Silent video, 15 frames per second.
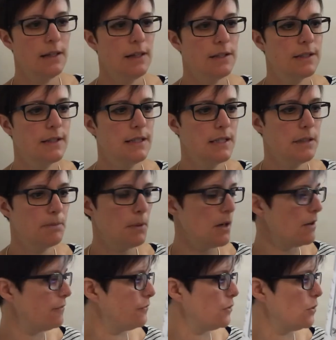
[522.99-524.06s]
So this is
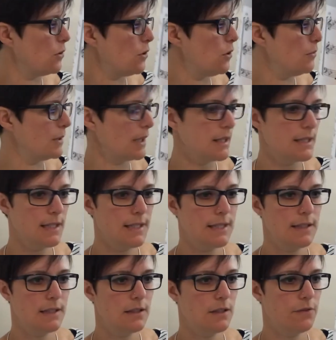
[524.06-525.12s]
bar four. We're going to
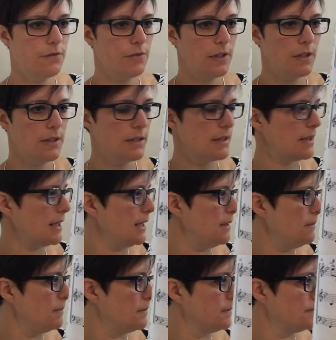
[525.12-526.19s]
listen to the first
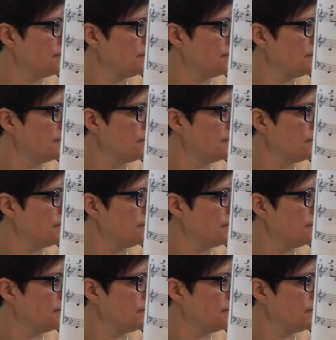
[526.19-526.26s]
theme.